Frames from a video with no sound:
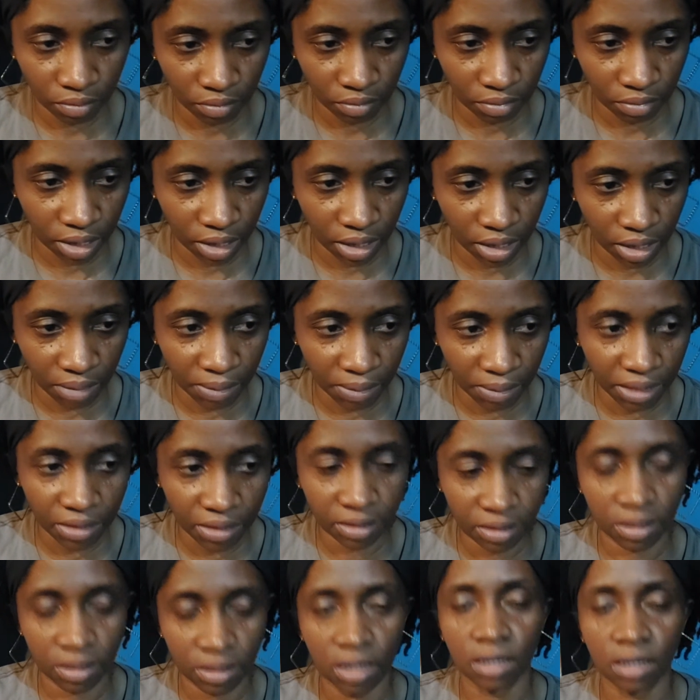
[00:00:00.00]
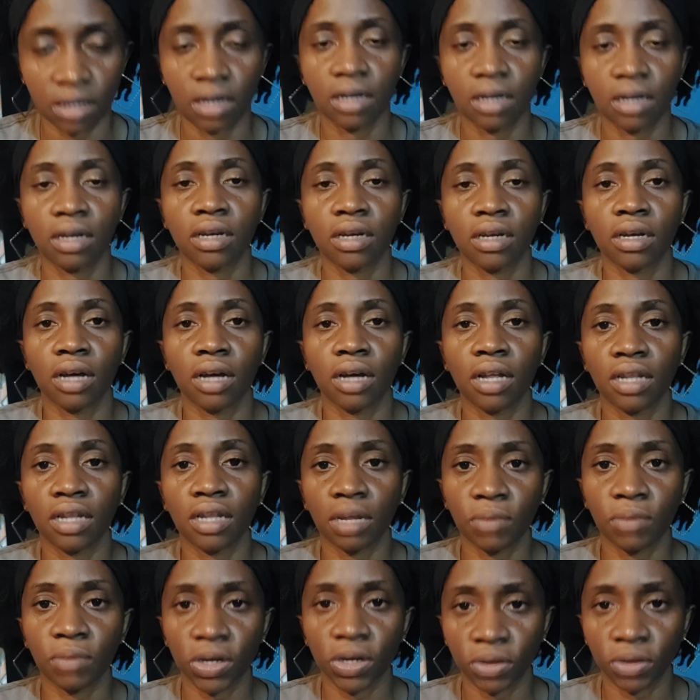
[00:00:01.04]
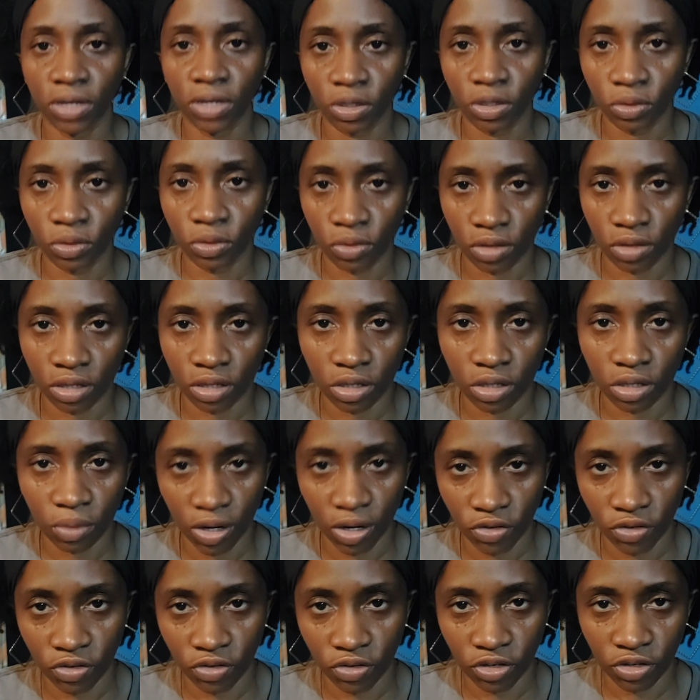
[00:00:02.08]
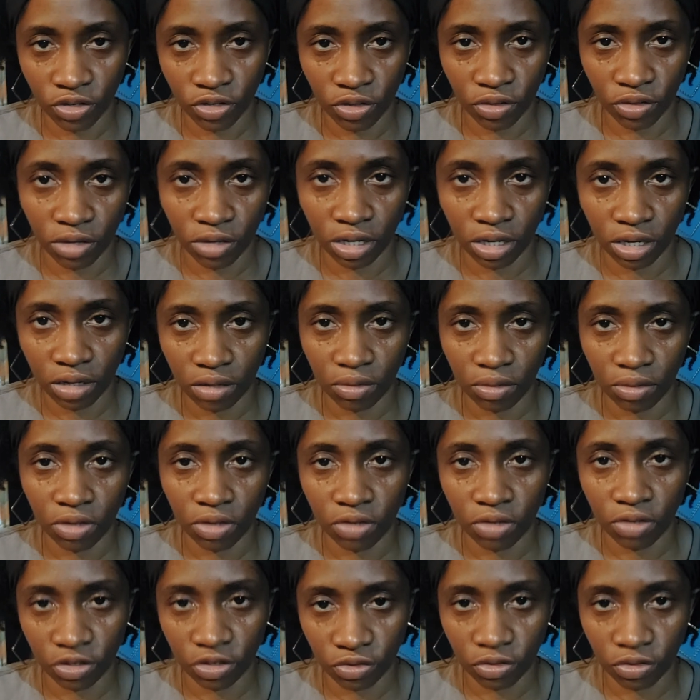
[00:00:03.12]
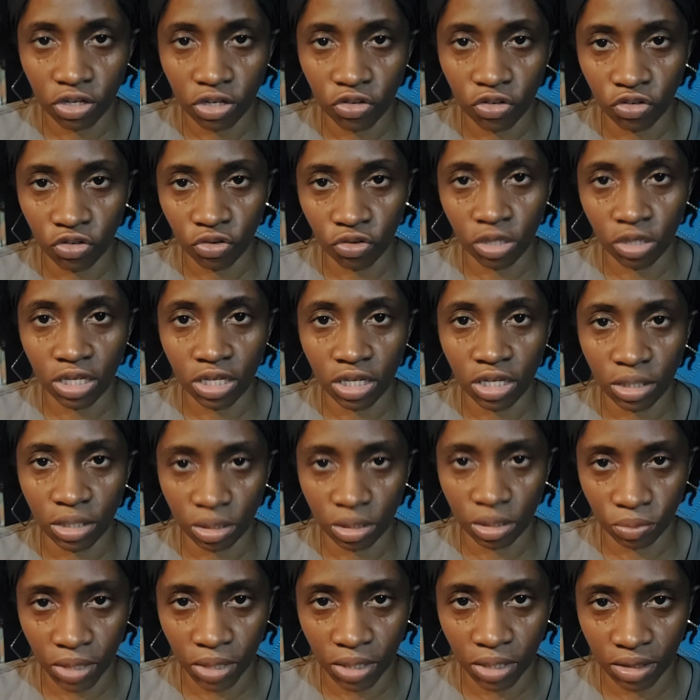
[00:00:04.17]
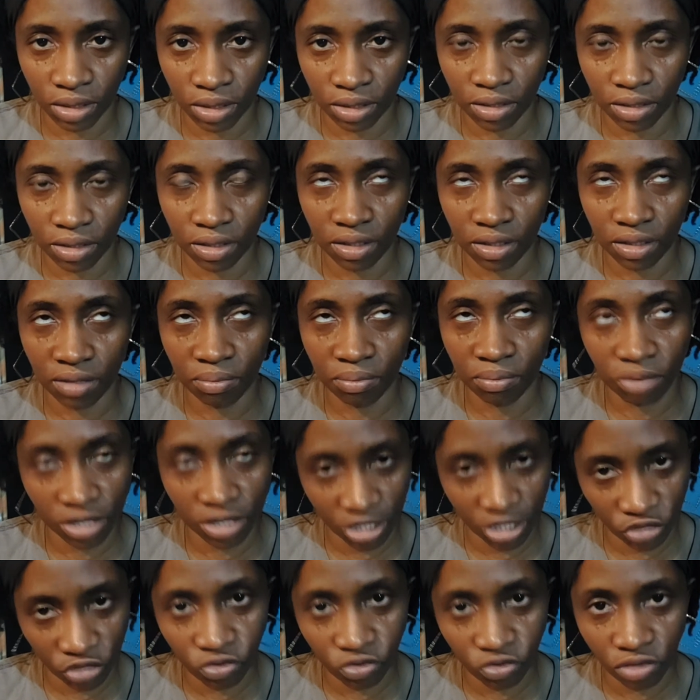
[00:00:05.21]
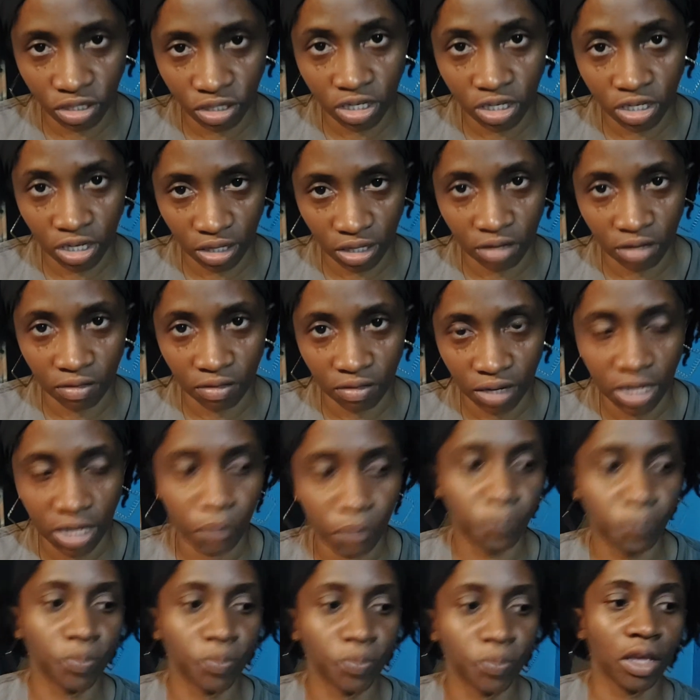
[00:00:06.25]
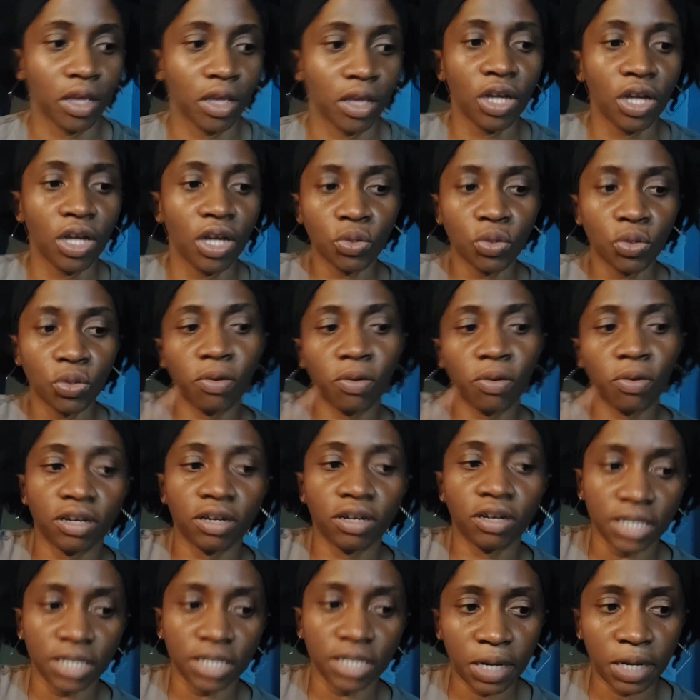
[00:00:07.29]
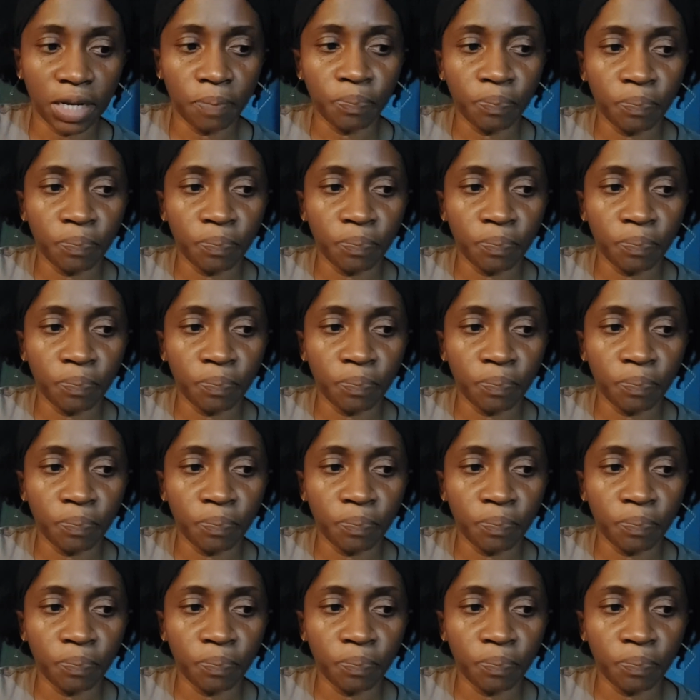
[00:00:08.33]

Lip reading: elements to it. And then we're going to go to question 3. Question 3 is short and sweet, but interesting, all right? So in part C,